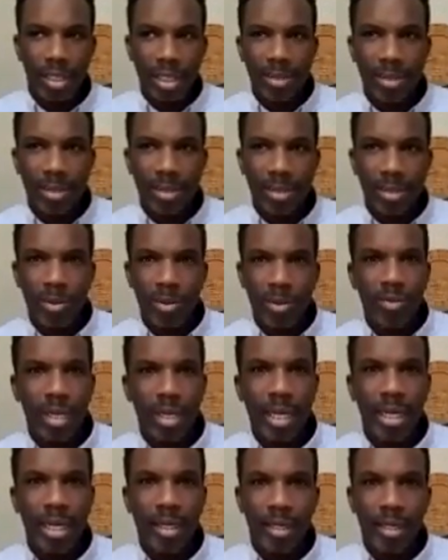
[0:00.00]
That's more of
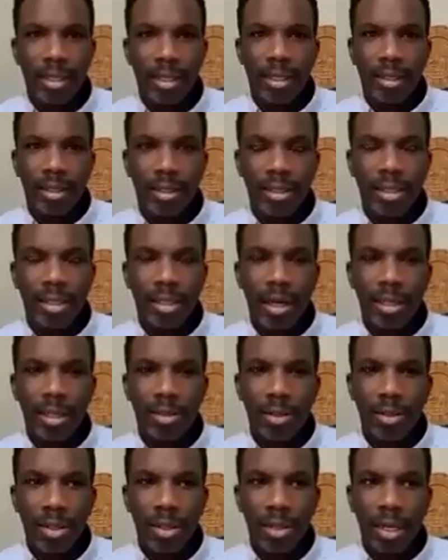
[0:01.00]
a
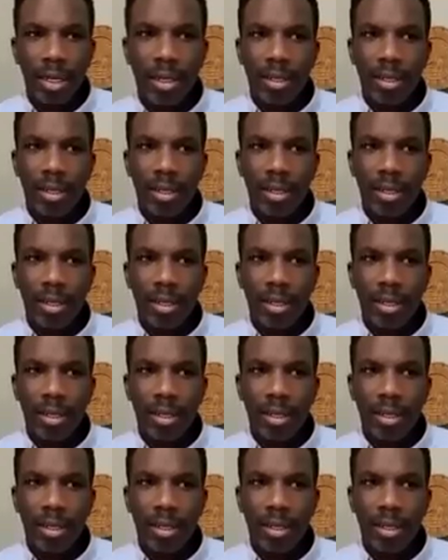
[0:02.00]
societal thing.